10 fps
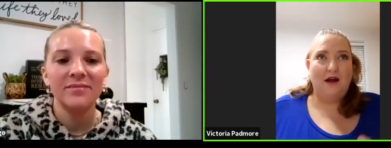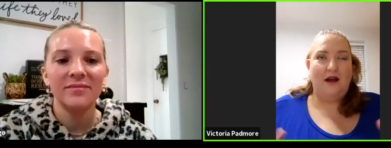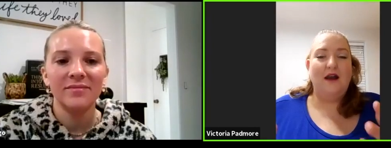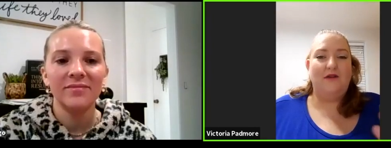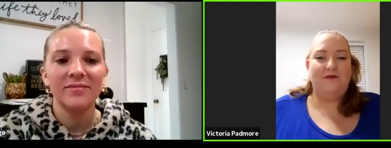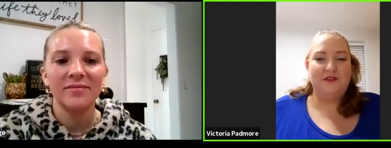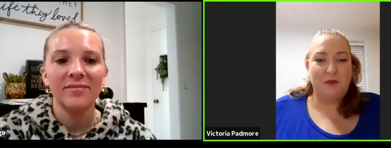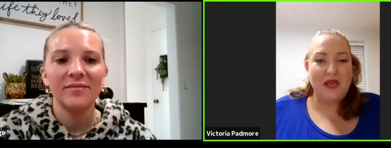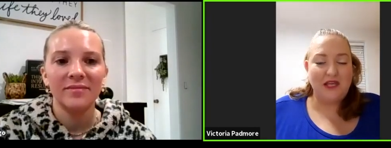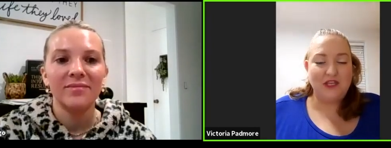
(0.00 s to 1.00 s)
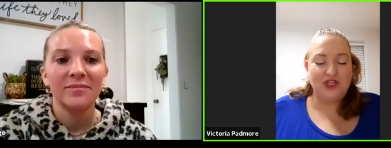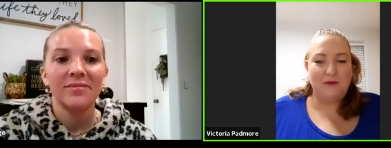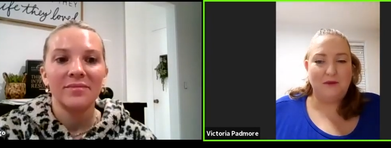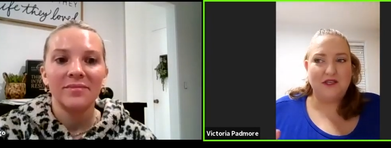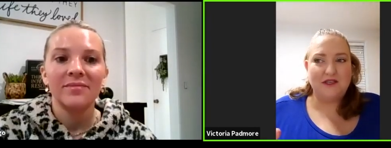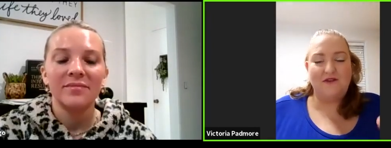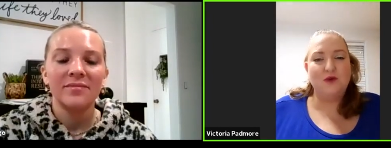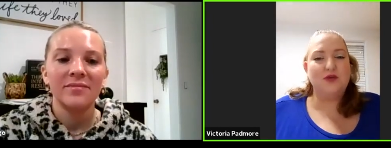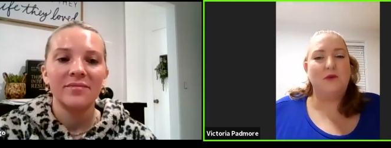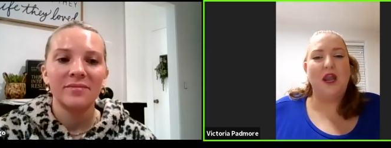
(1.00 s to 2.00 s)
Speaker 1: love speaking to you because I
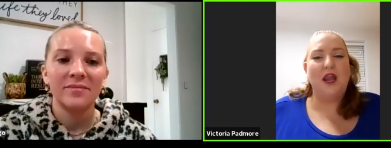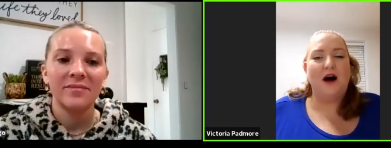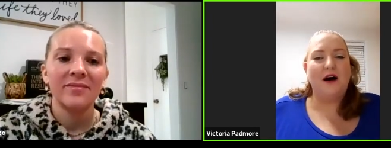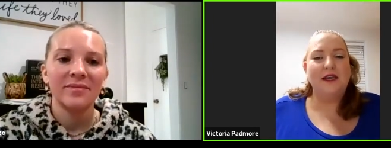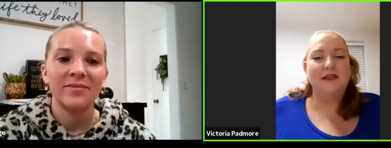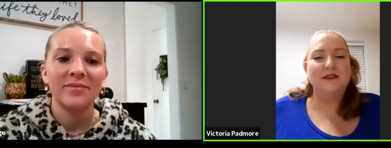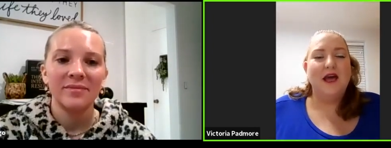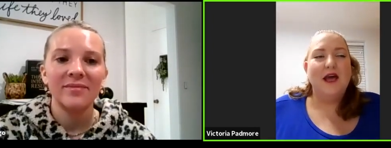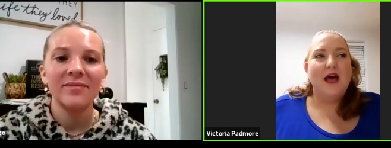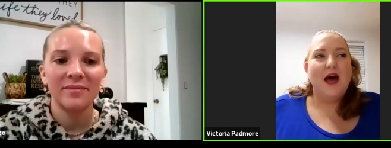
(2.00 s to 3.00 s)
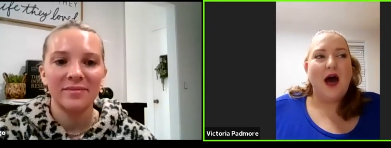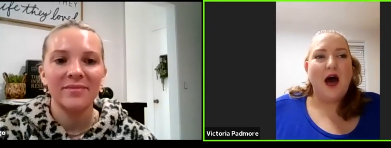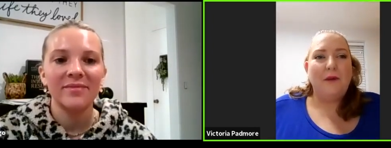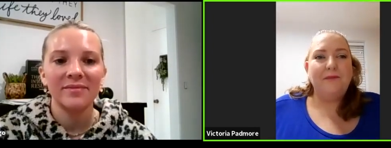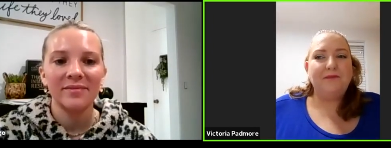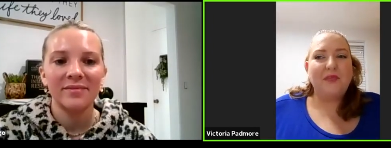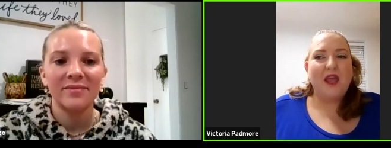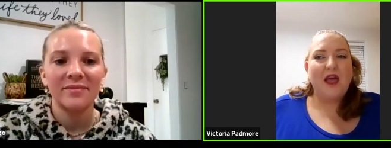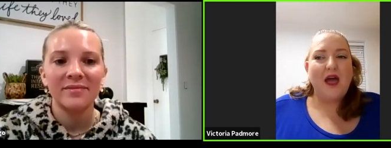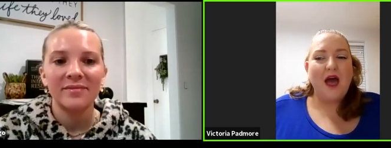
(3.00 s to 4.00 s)
feel so aligned. Mm-hmm. Um,
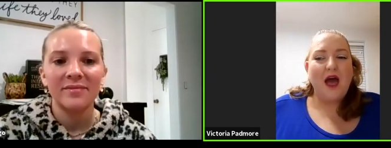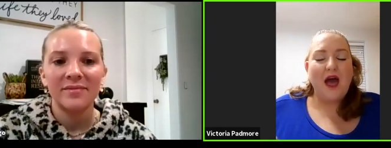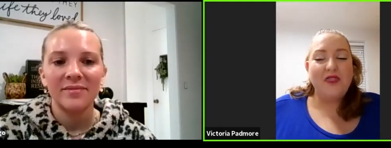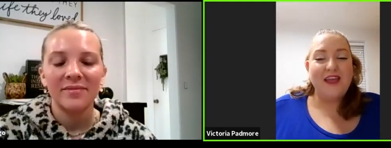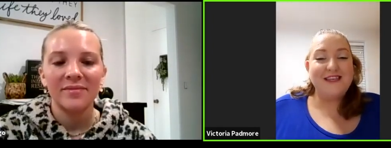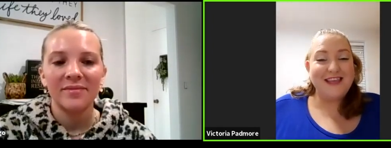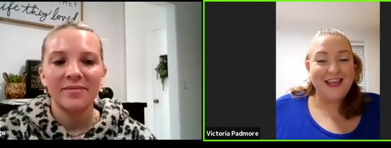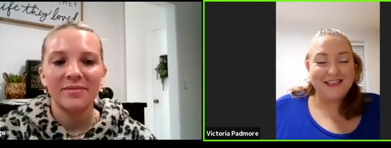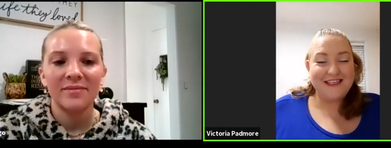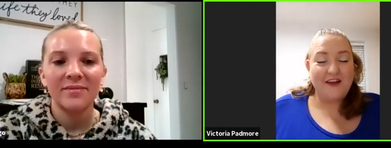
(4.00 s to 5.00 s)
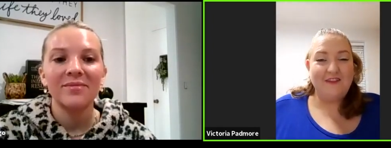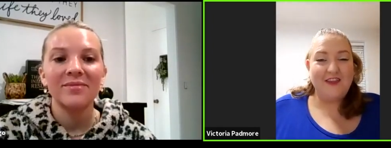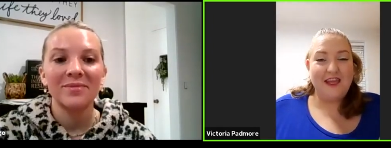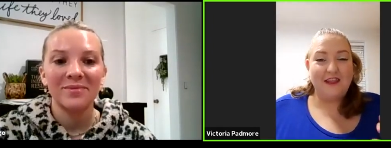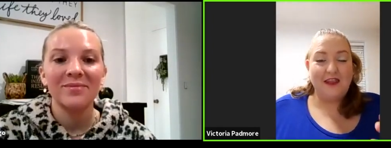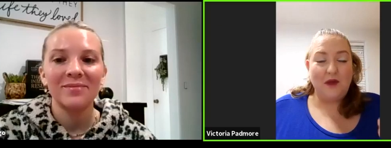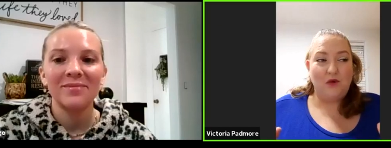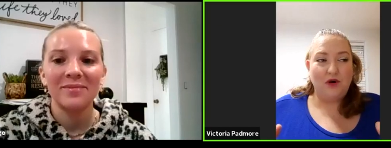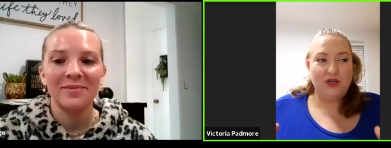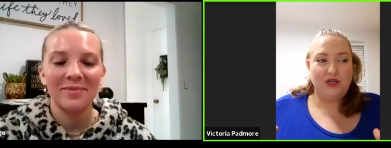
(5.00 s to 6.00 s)
and they say the same thing that they
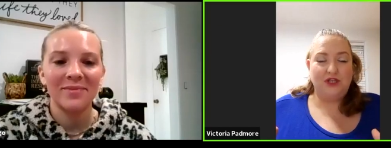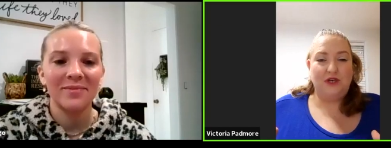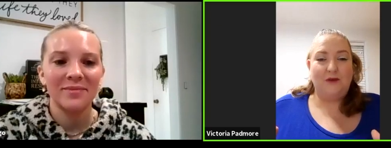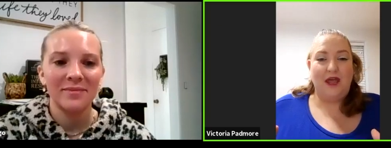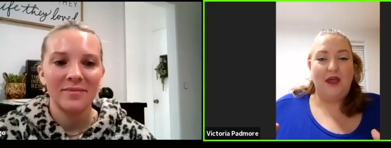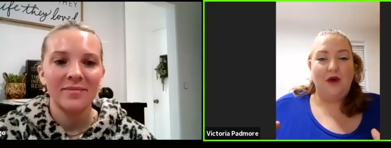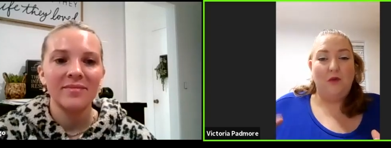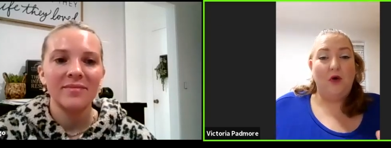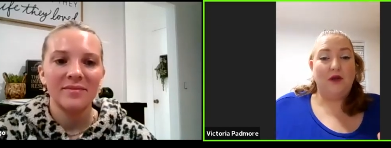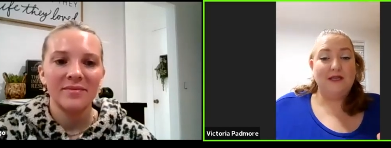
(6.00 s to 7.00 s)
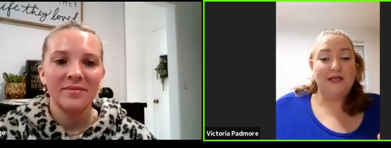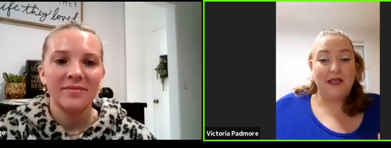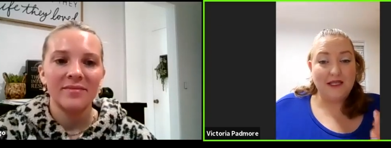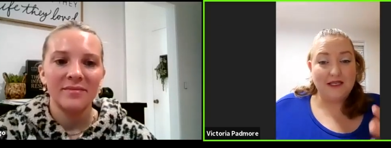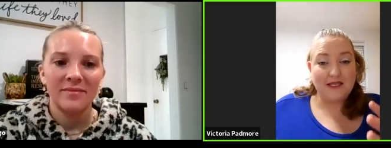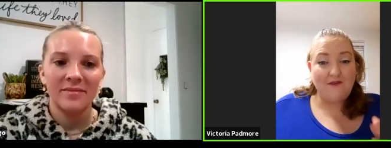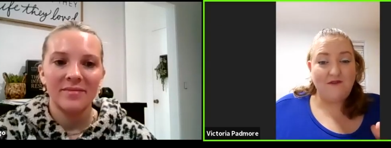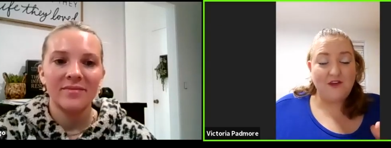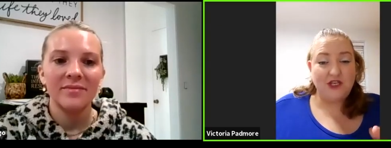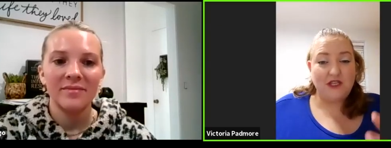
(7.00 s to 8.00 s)
want to do it one day and this is their
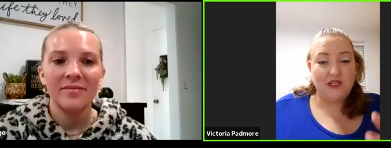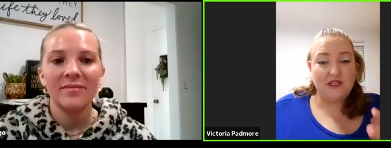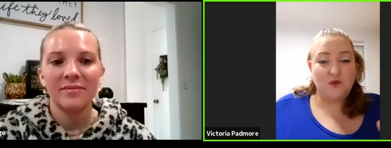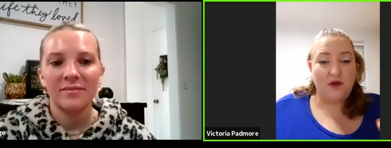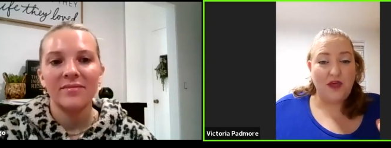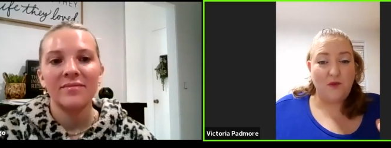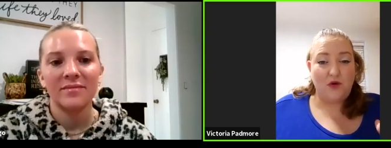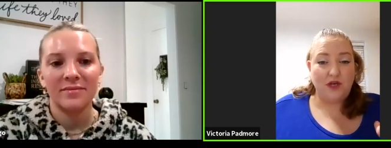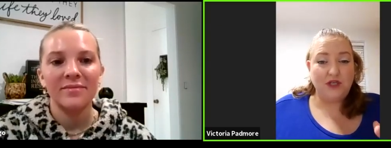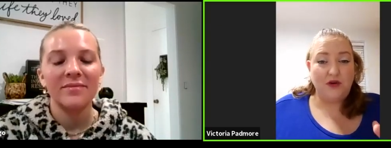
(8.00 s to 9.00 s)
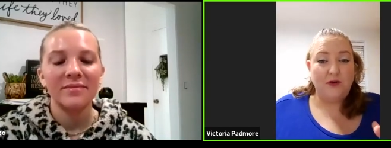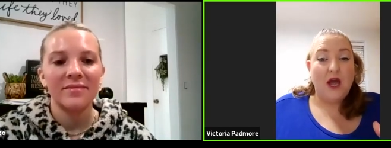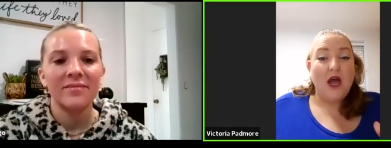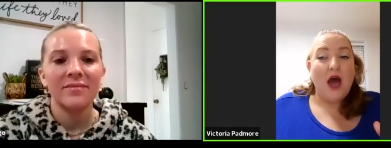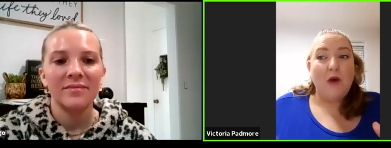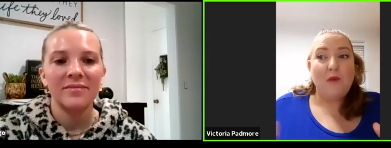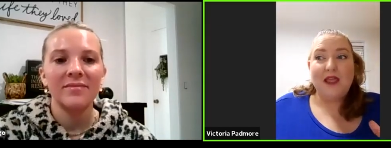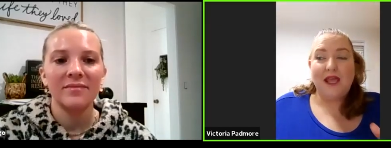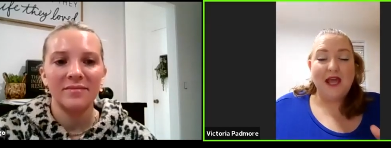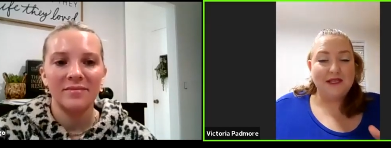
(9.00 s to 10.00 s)
vision and this is what they want to do. And when
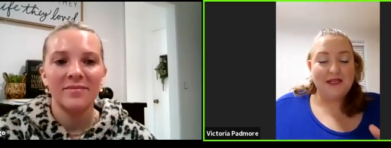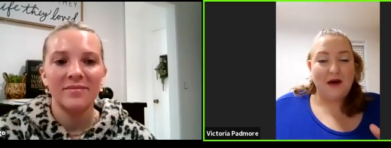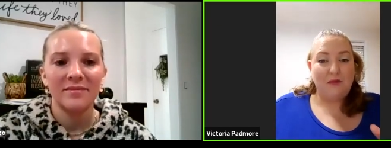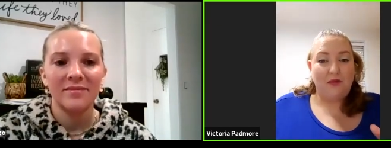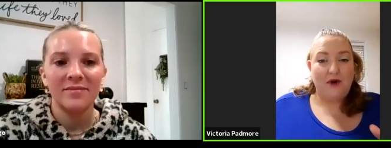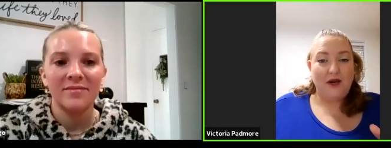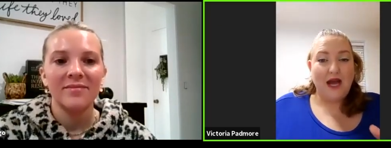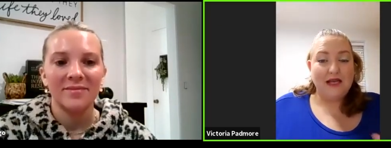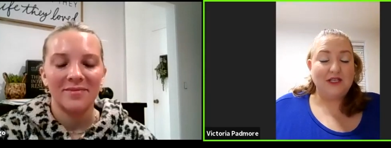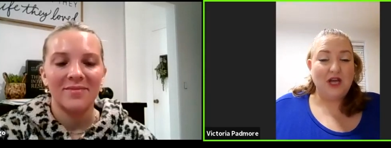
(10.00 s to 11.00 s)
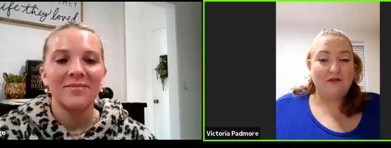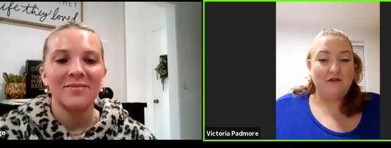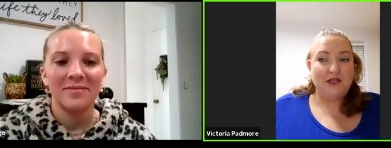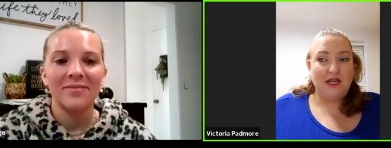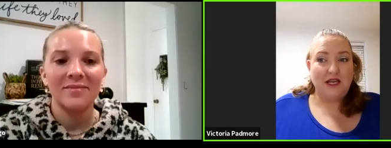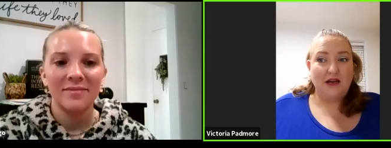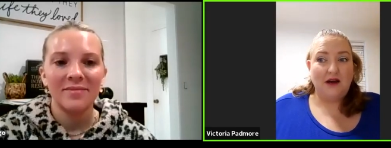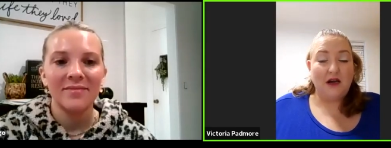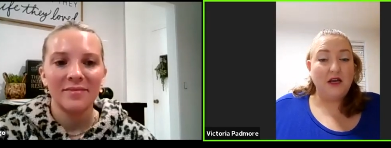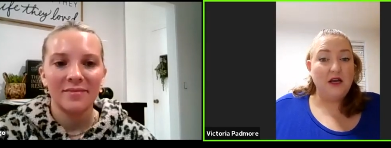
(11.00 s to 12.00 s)
they get to that point as a charity,
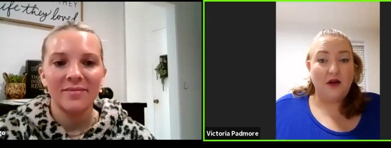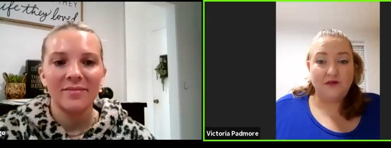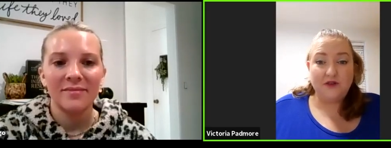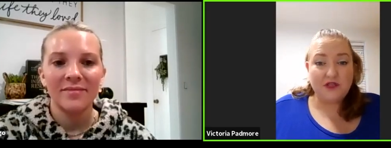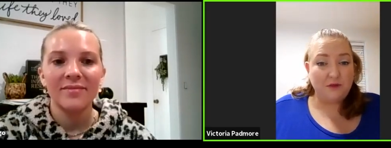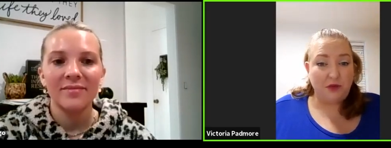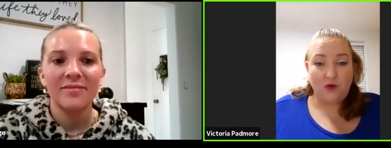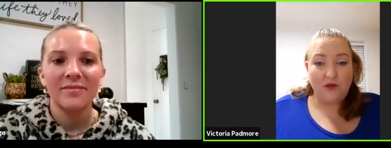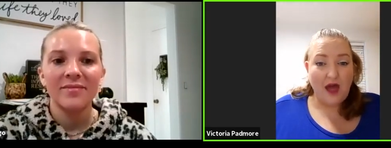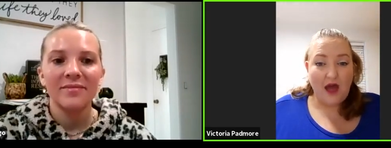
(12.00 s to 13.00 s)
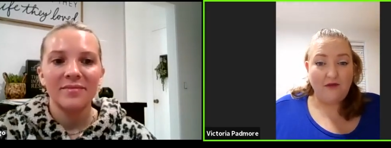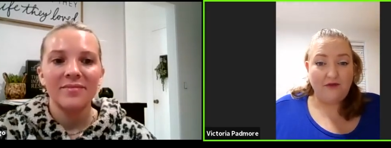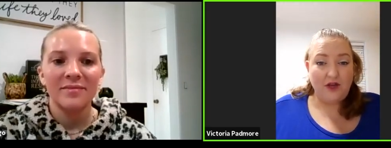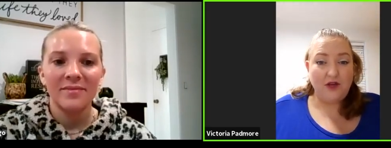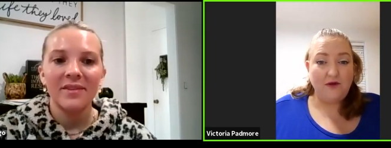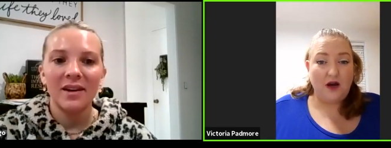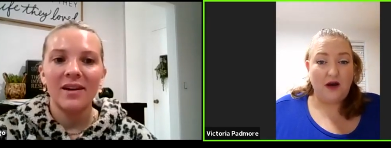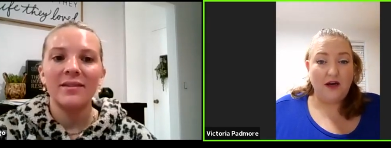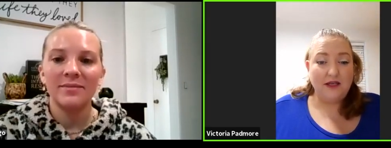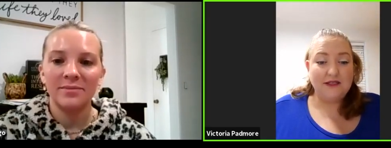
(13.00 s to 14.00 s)
I'd love to support that for you mm.
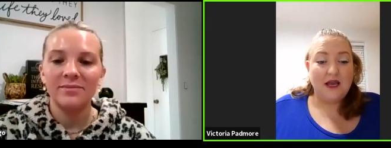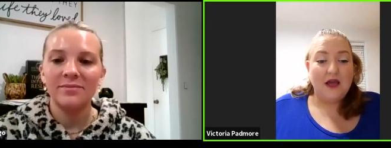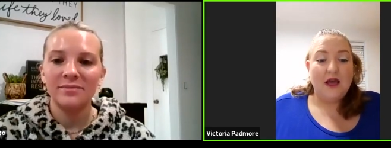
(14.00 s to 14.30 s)
guys.